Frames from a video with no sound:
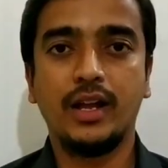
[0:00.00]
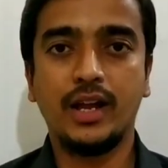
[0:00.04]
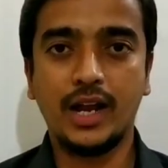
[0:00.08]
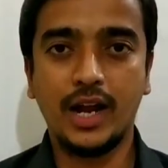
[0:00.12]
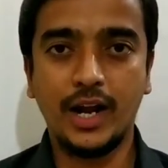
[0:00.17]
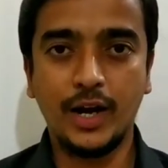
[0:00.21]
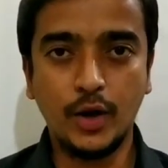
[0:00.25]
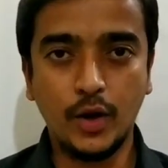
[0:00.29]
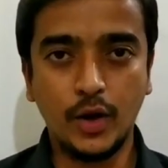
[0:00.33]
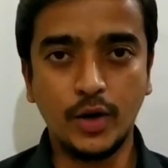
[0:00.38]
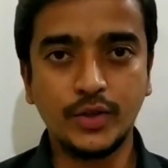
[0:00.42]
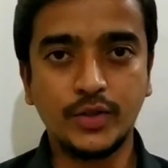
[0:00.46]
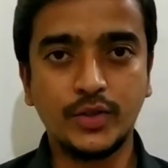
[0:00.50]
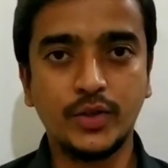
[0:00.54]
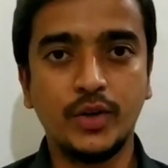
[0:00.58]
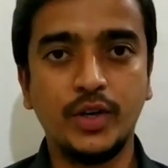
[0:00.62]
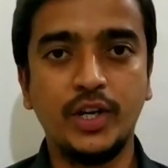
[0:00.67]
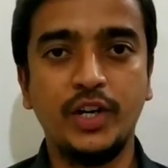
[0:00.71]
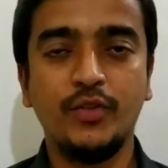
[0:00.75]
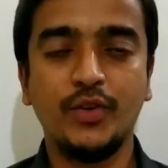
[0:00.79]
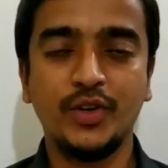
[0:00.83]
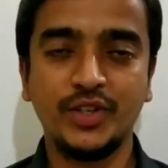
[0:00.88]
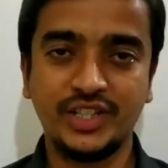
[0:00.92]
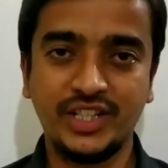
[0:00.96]
And also
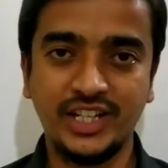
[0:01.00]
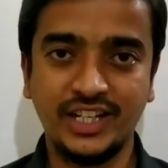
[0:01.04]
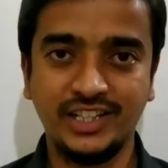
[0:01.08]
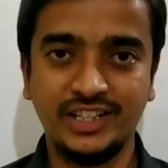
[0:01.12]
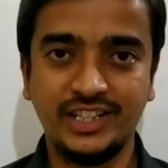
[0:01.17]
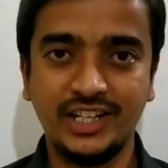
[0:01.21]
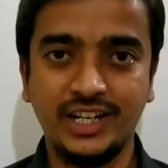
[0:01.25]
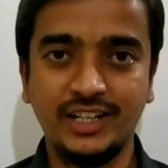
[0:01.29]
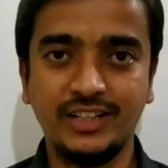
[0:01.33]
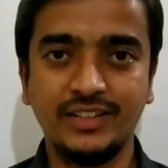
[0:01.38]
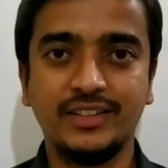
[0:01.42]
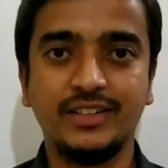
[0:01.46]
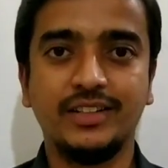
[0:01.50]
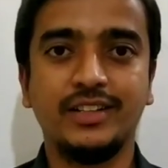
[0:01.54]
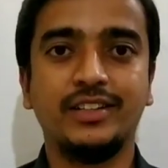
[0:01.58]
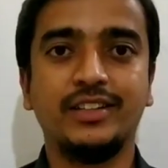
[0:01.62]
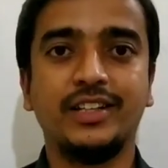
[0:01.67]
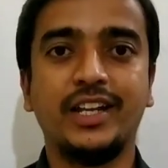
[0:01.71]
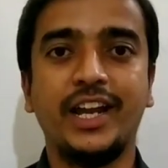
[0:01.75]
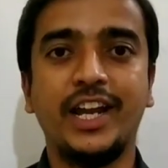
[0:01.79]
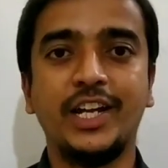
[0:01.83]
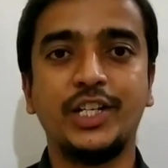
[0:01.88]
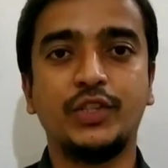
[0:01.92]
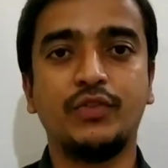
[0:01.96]
he was said that
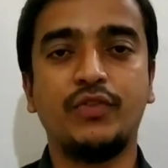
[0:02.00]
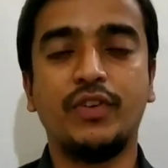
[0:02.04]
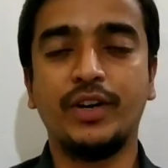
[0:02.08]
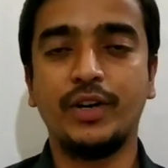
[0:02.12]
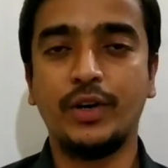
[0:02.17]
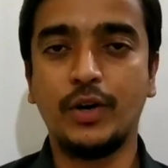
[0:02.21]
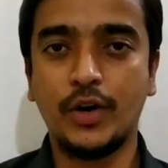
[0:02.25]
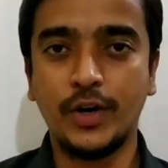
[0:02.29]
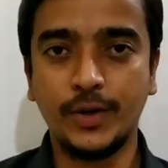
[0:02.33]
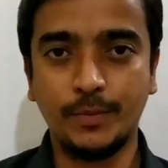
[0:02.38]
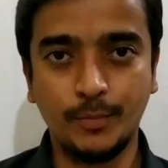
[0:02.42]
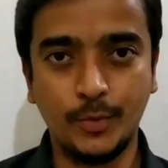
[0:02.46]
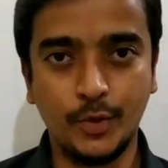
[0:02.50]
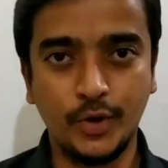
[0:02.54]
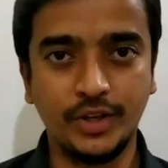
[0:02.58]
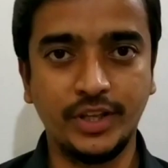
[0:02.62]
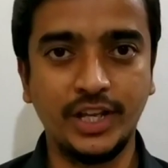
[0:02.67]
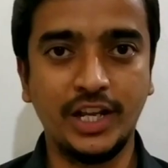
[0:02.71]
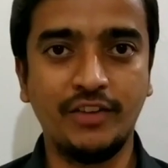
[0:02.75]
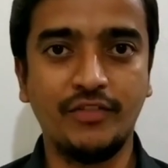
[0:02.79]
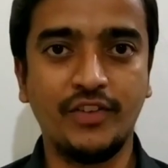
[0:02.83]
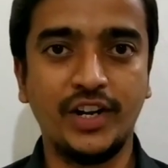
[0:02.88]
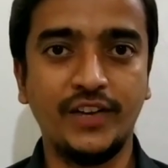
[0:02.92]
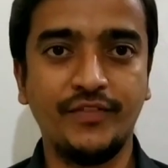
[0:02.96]
the eggs were not more
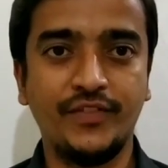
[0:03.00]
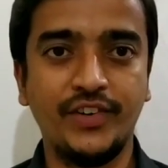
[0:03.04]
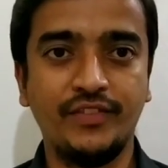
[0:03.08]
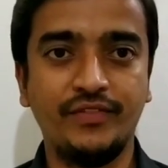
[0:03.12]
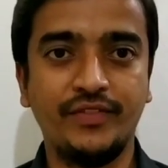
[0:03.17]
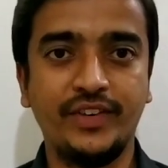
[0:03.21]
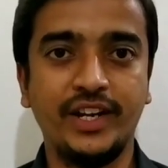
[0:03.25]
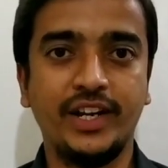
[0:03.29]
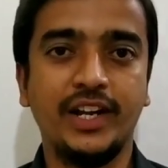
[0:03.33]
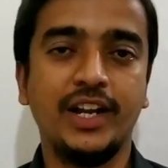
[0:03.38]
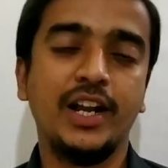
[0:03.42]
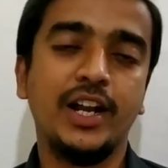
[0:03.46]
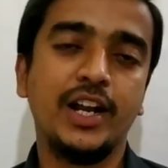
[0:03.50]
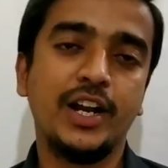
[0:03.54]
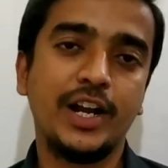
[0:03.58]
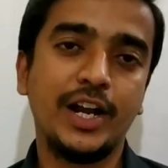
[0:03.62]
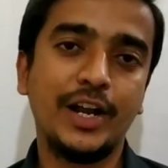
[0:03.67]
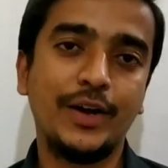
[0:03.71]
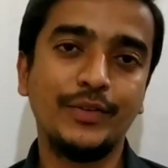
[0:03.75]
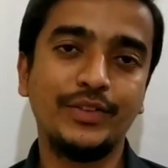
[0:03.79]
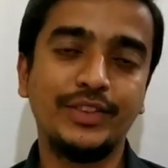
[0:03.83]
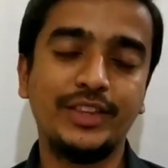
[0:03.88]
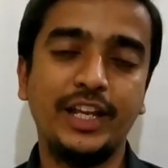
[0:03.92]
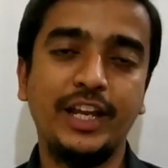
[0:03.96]
than 150.
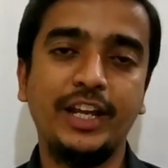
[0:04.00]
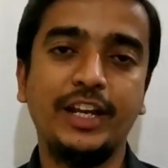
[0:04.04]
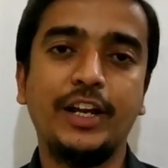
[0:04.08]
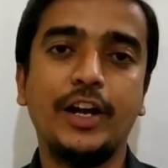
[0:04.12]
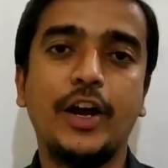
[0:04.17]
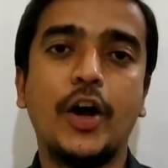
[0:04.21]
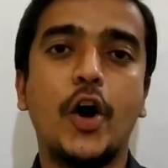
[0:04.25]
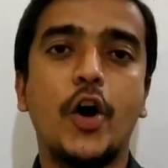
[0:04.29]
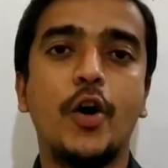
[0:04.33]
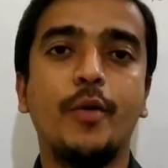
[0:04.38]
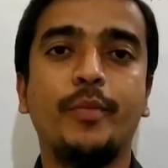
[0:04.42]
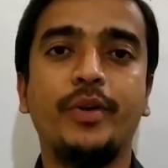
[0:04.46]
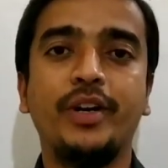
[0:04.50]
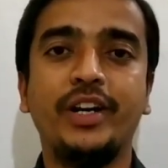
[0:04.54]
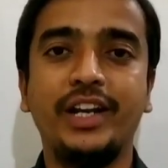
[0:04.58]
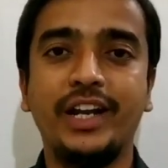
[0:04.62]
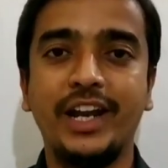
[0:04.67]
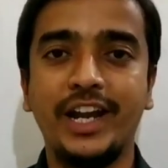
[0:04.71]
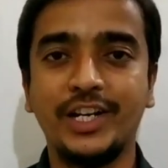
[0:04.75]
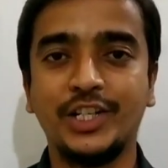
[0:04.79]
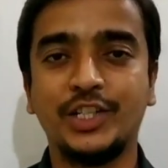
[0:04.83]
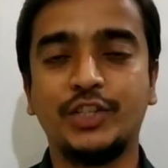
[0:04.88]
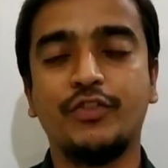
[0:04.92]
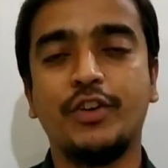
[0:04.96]
Now think how many
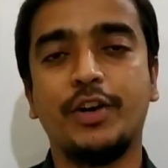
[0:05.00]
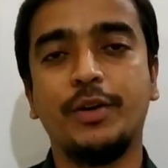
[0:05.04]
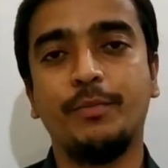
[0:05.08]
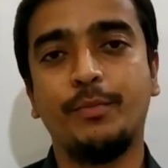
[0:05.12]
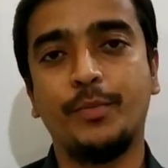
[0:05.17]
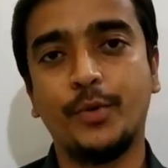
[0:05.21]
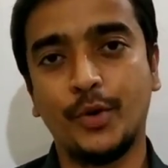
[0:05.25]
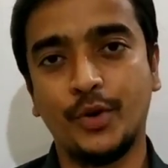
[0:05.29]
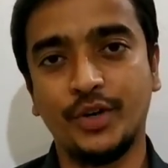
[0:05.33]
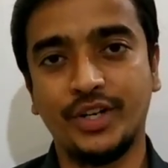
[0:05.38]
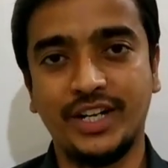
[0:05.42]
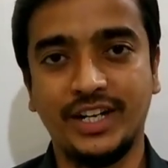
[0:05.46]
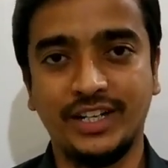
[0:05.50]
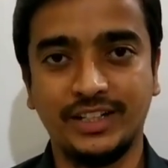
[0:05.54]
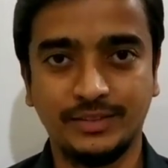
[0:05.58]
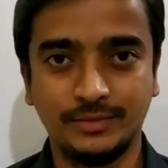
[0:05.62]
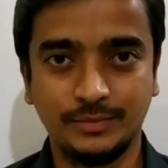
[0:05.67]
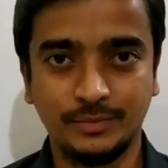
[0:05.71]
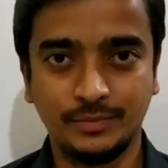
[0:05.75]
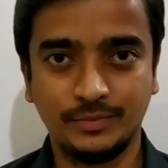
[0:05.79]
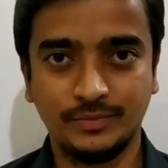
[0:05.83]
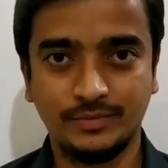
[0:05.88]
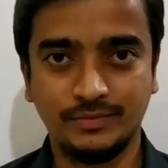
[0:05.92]
eggs were broken.